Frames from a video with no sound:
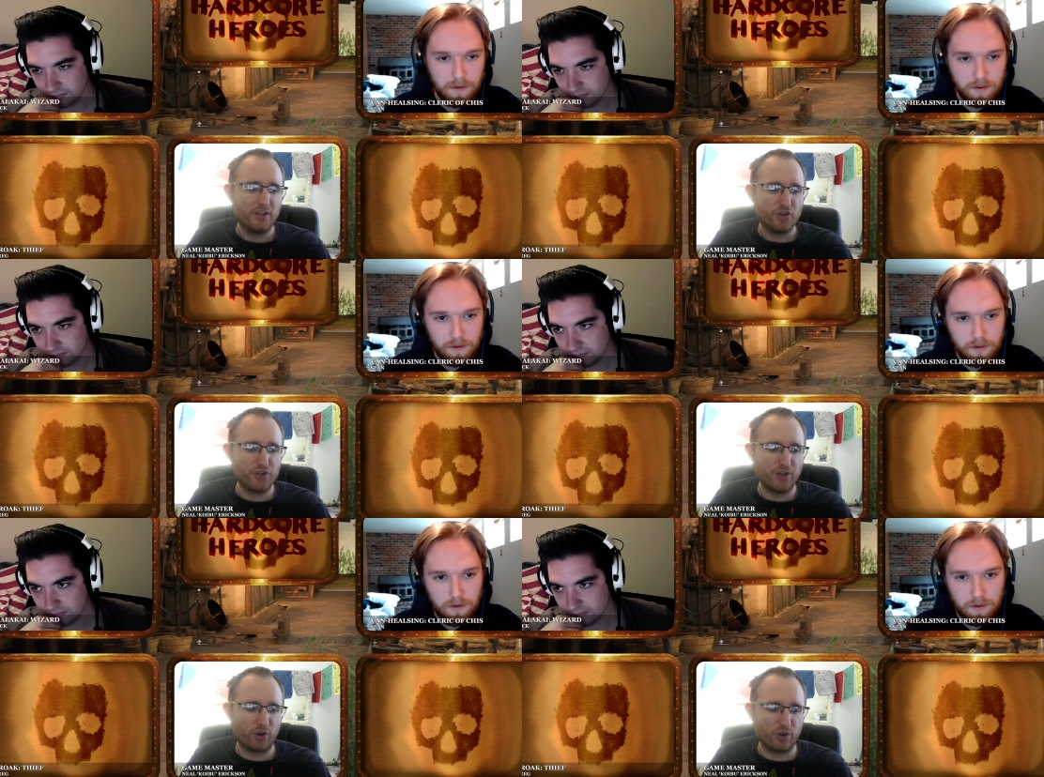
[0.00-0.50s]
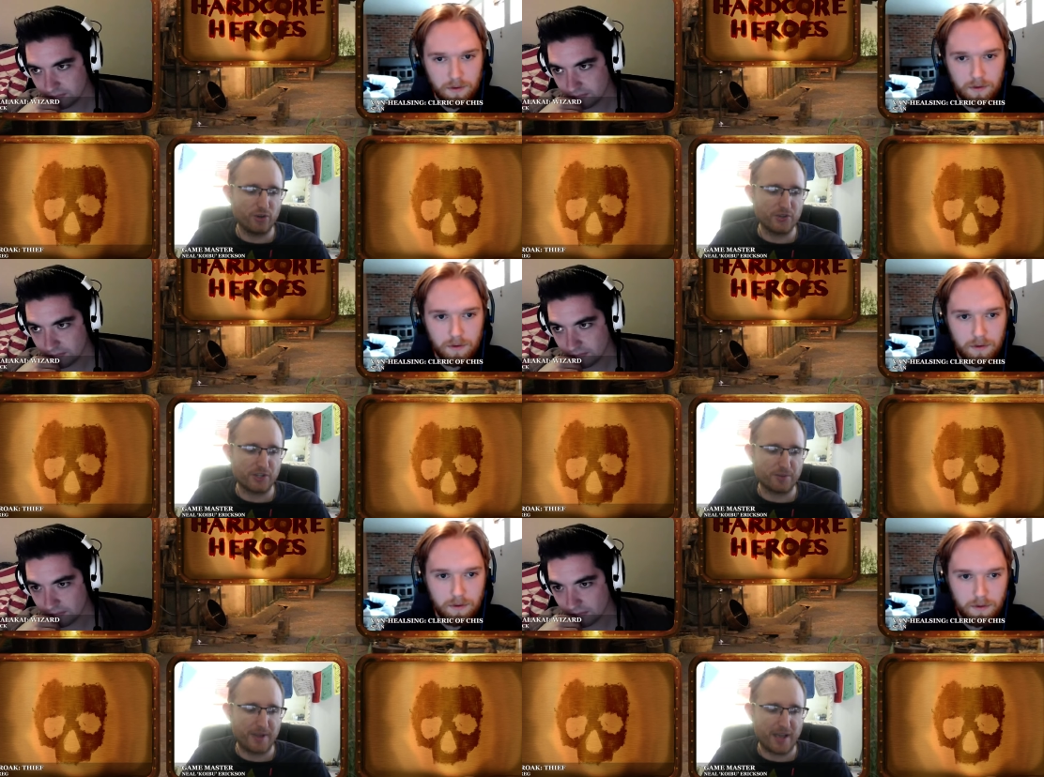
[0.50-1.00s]
Speaker 1: she hurls
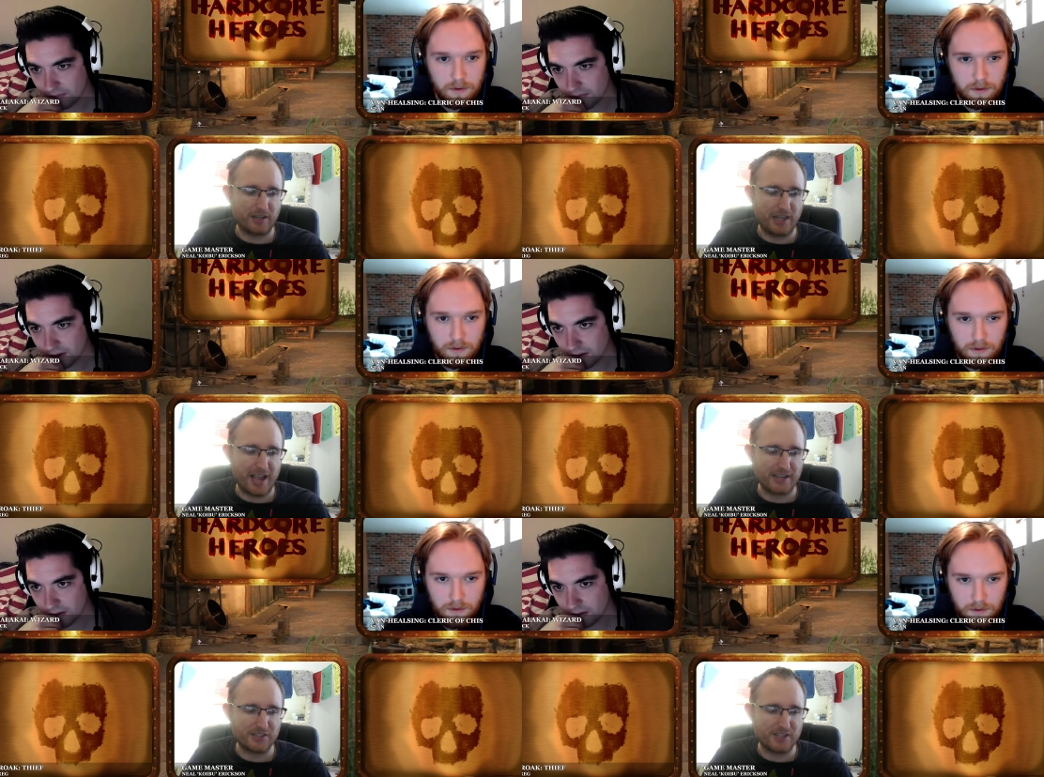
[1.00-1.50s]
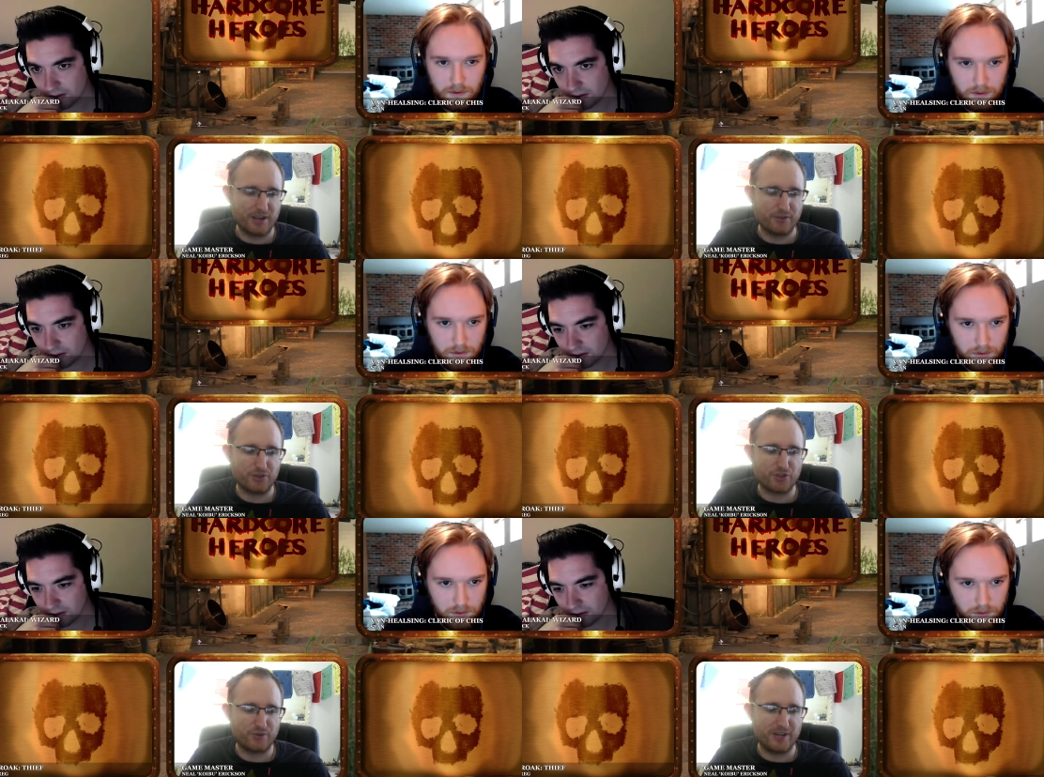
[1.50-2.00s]
her battle axe down the
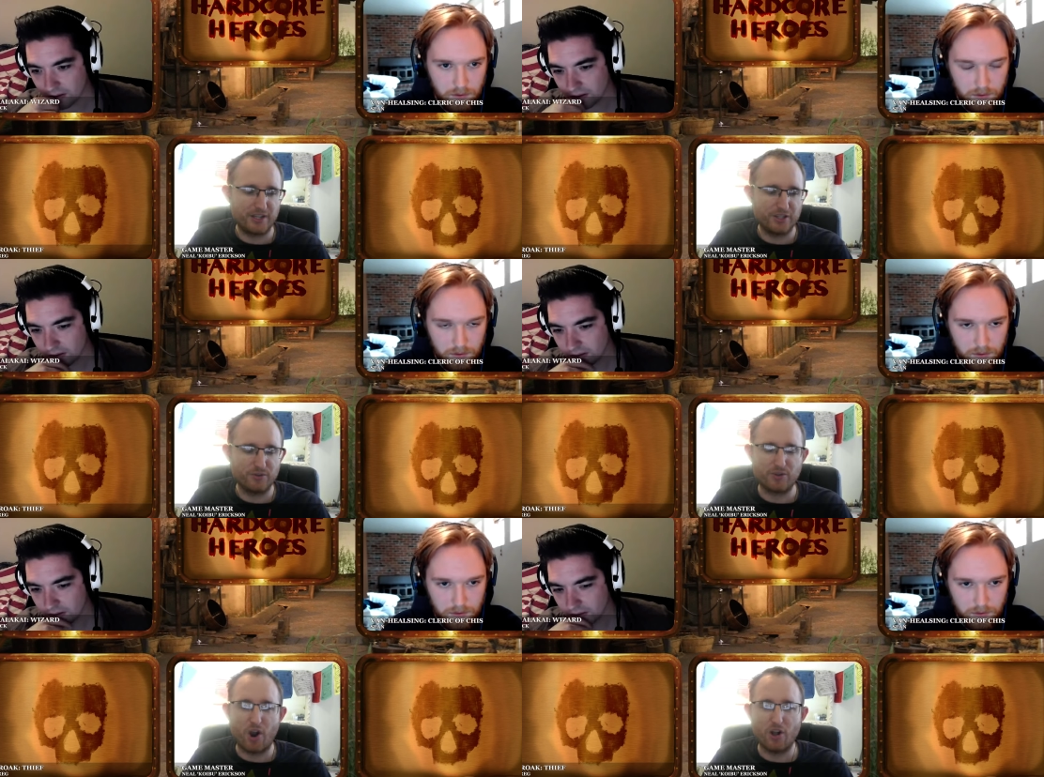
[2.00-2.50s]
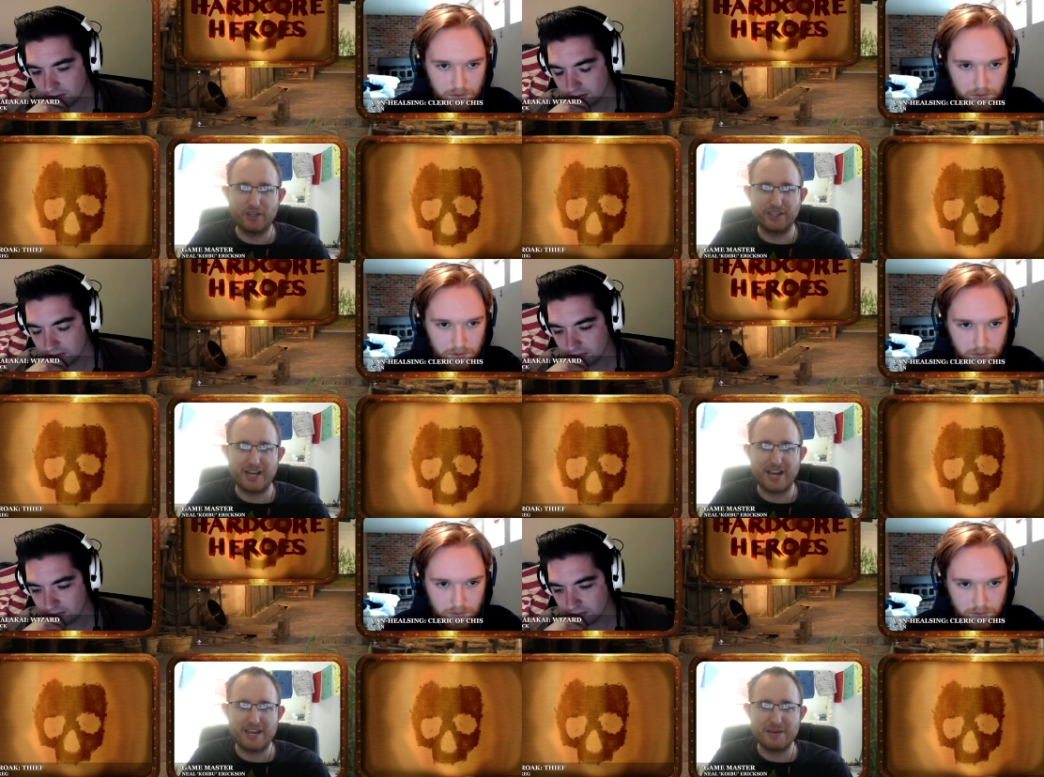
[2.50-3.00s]
street at you, calling
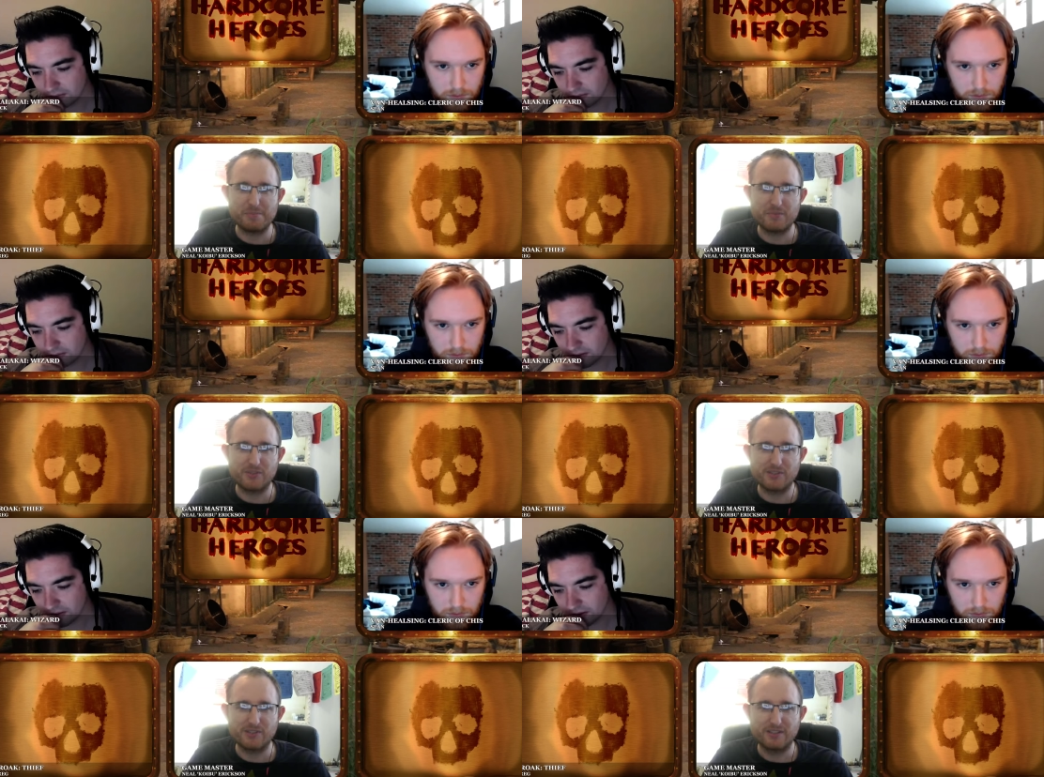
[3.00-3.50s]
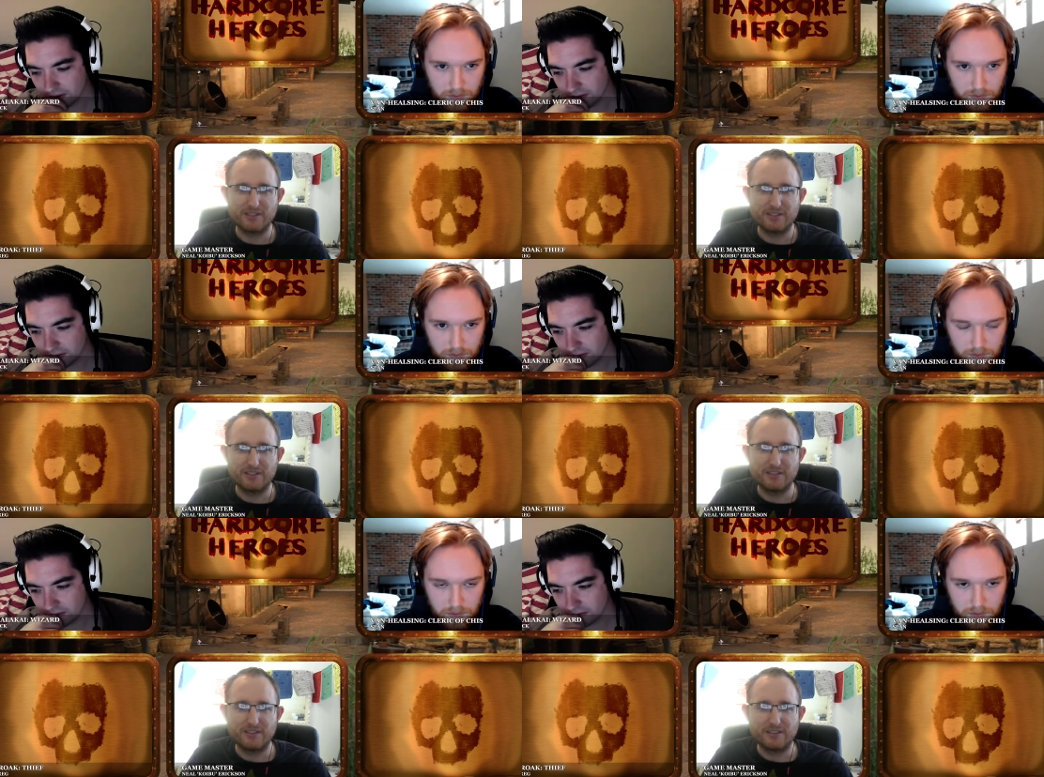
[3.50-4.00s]
names.
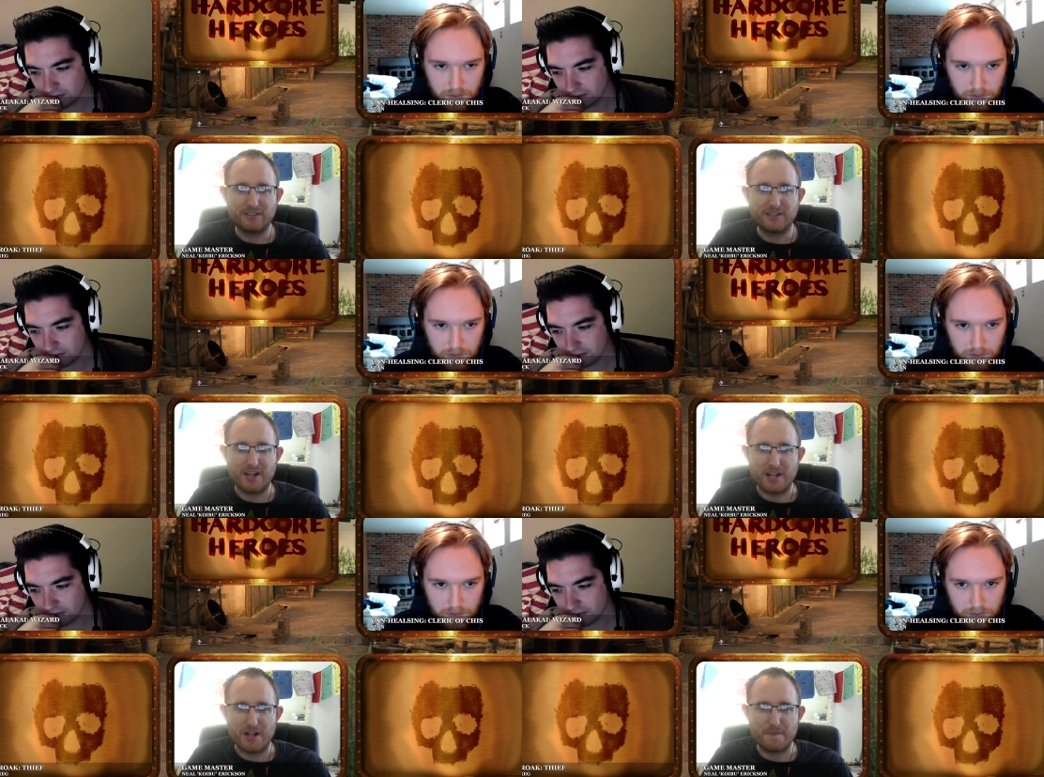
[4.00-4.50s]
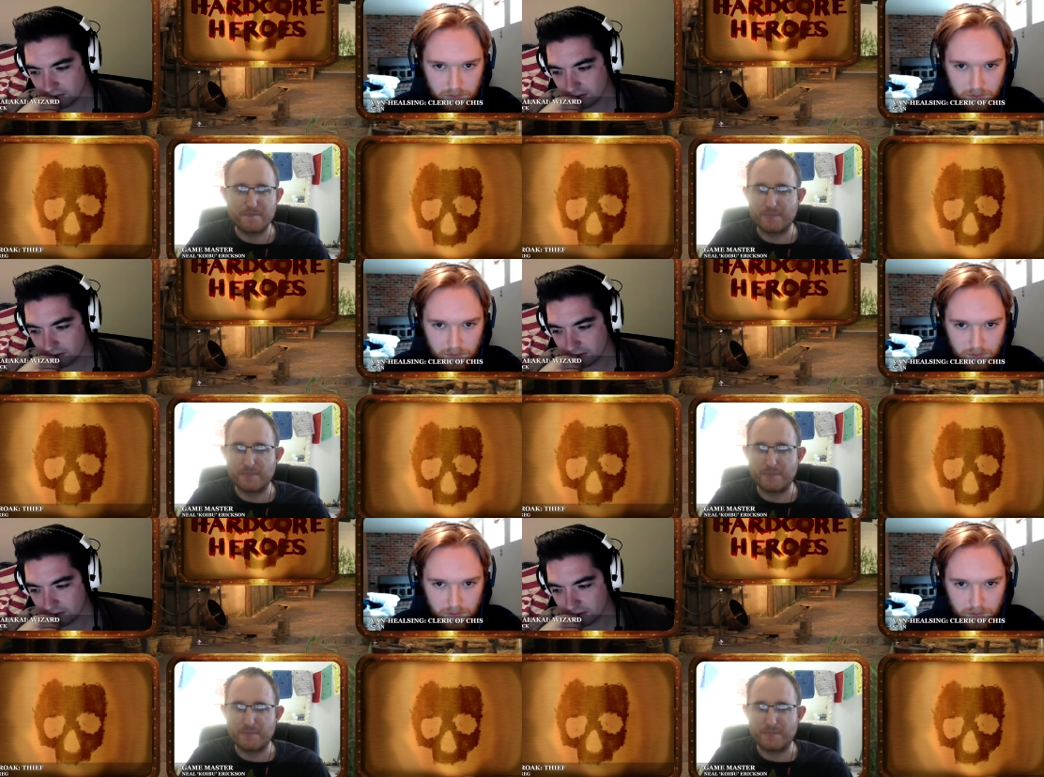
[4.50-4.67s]
Um,